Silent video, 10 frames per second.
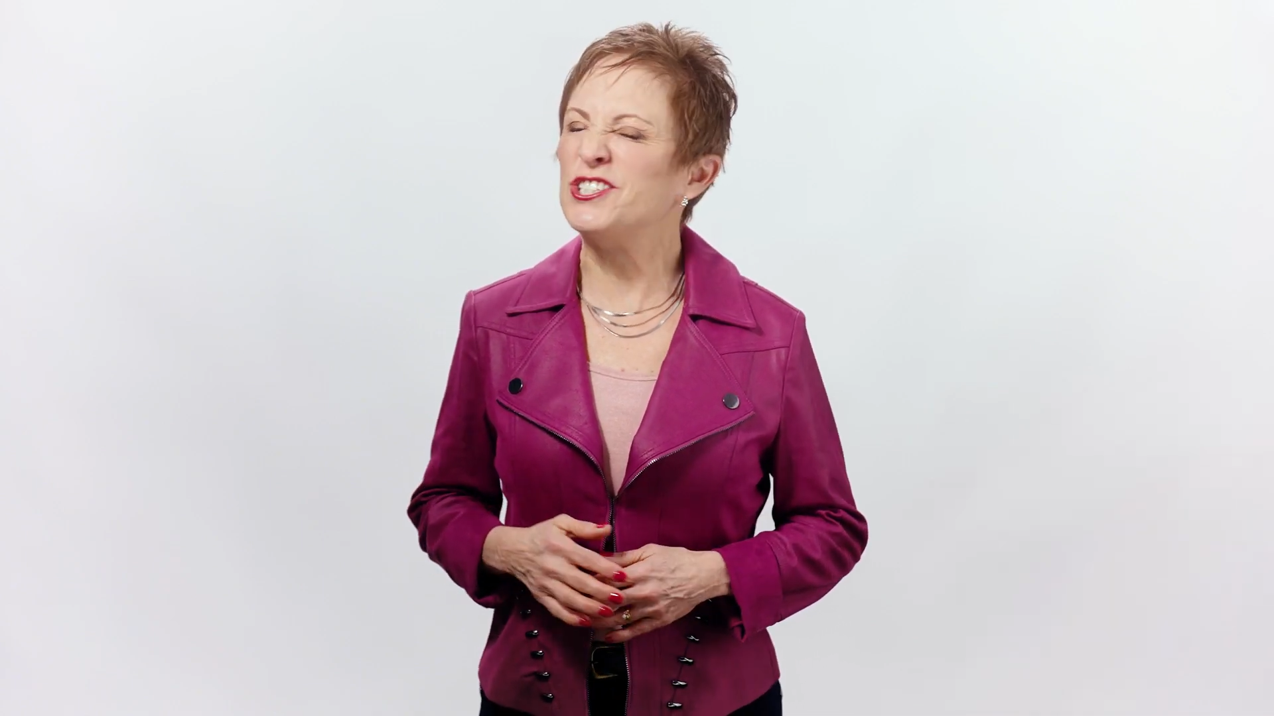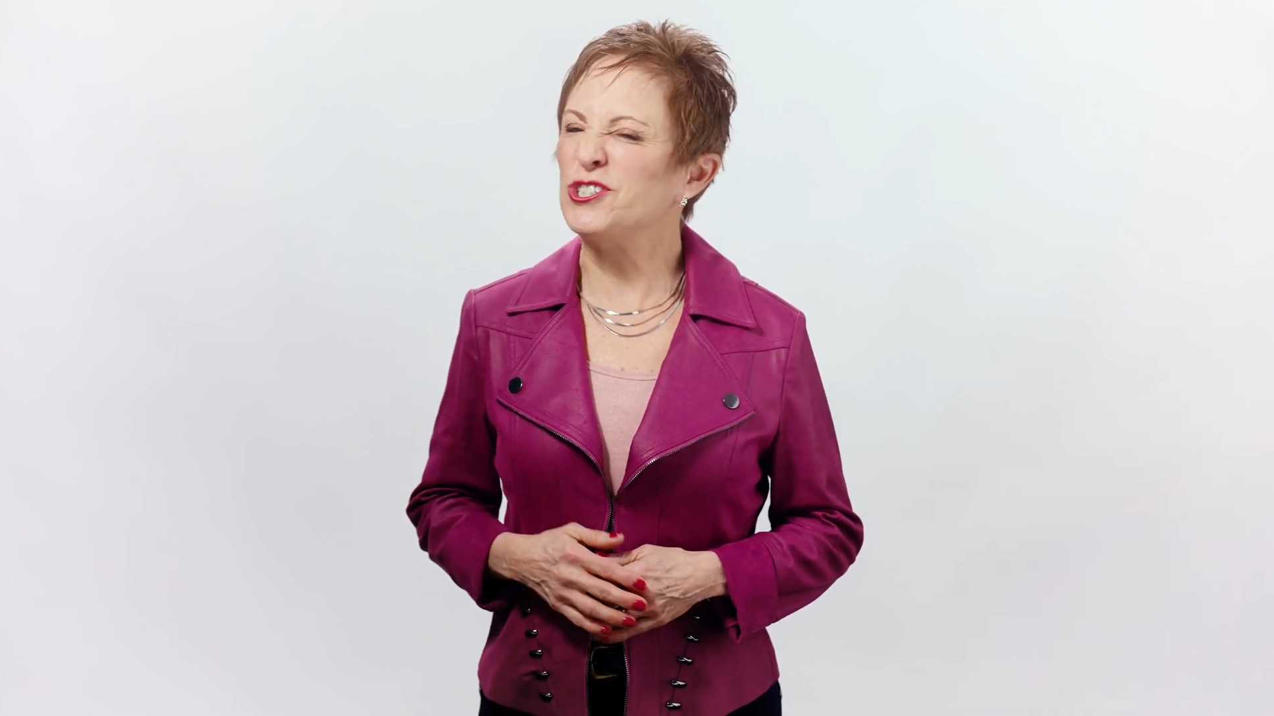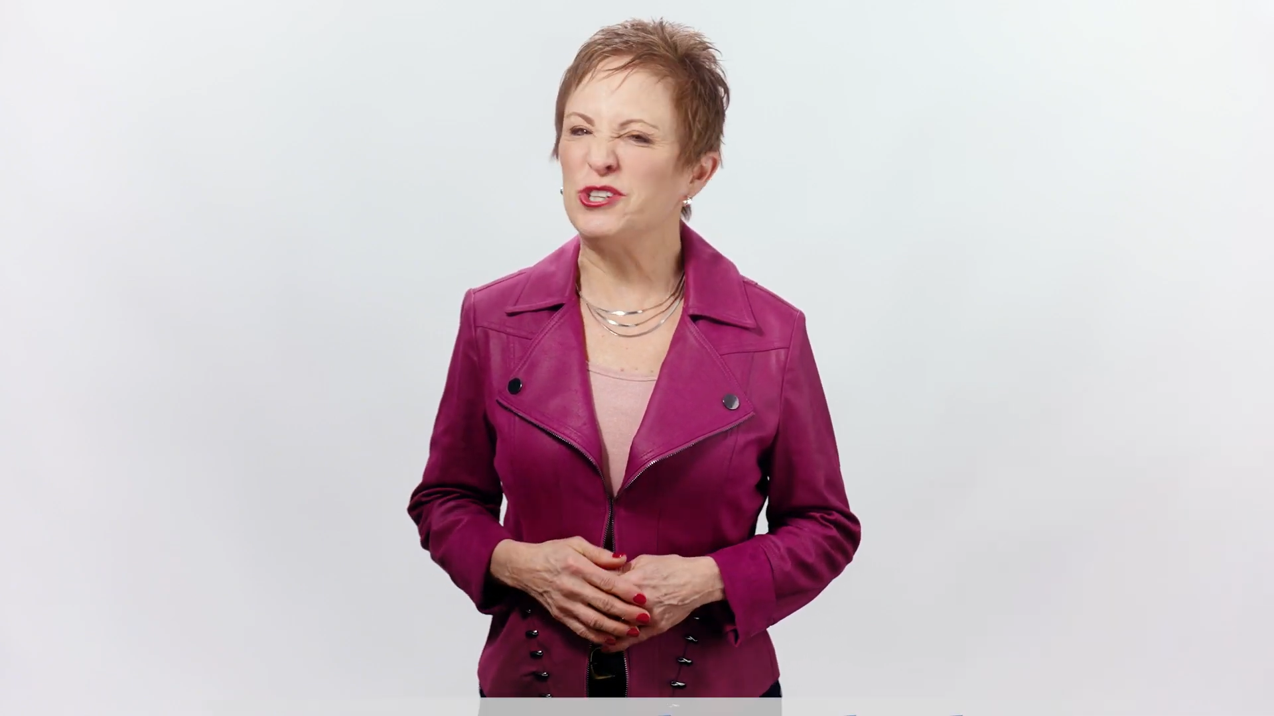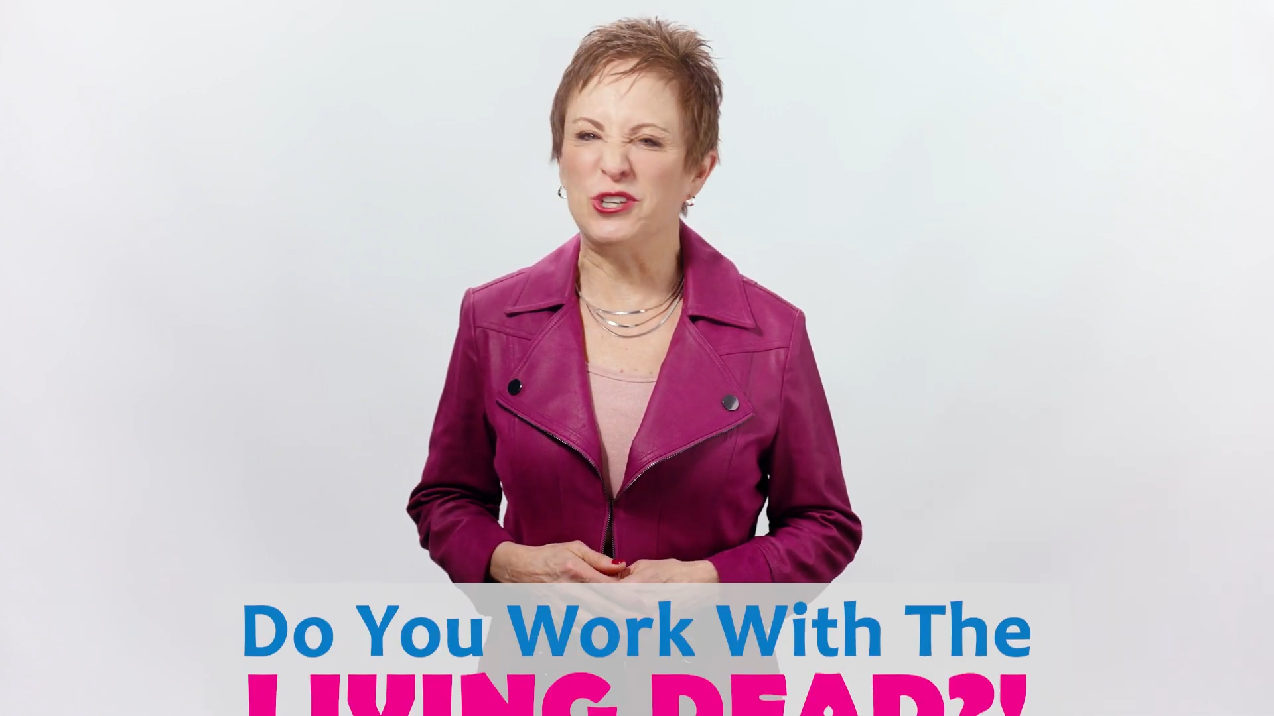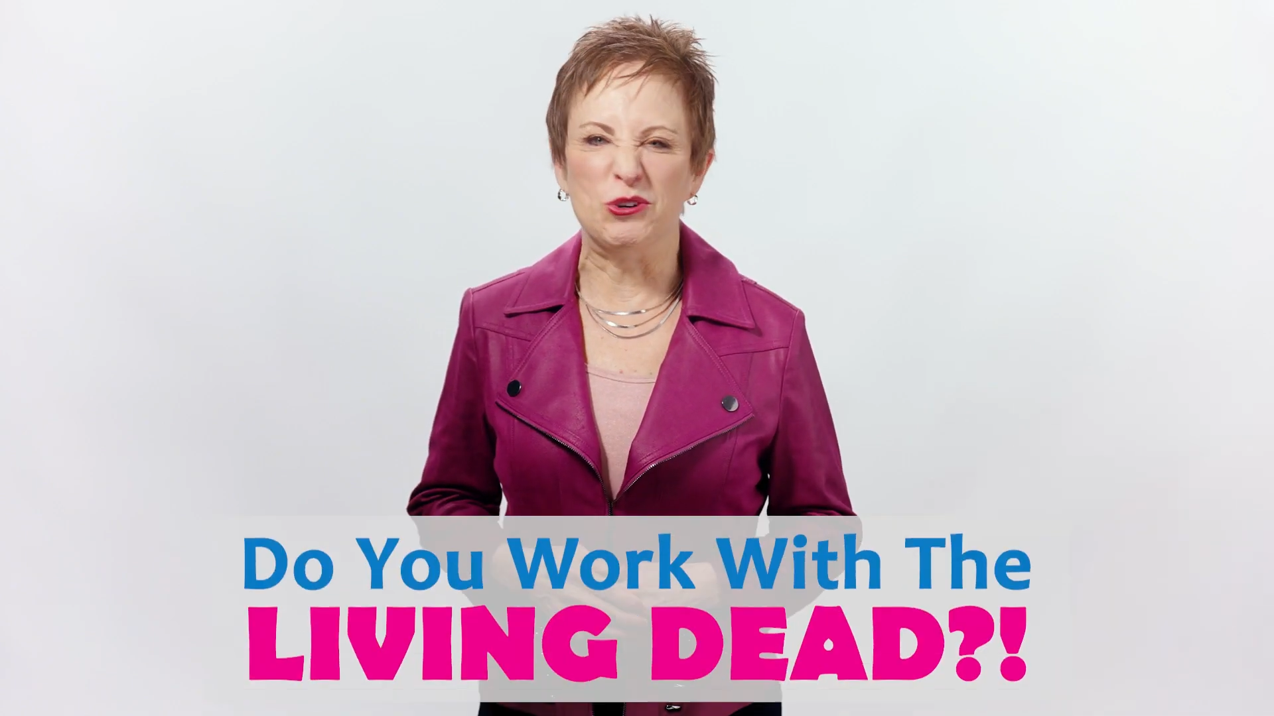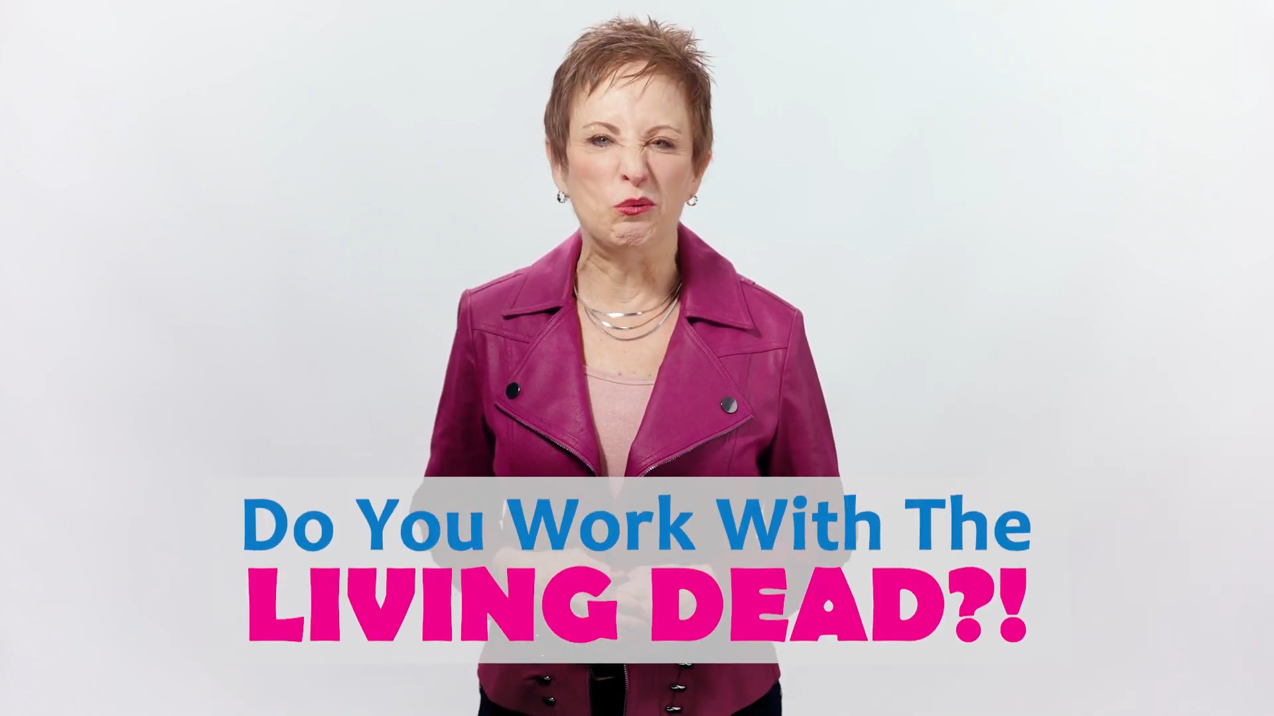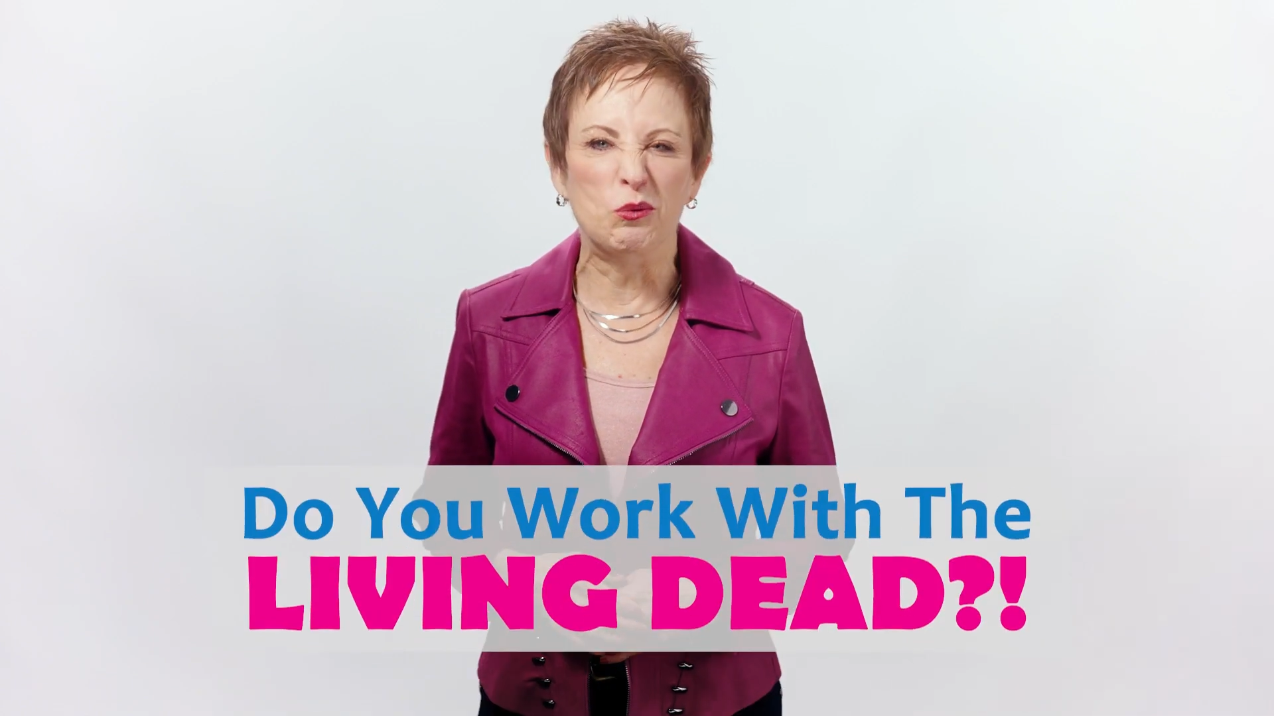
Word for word: Do You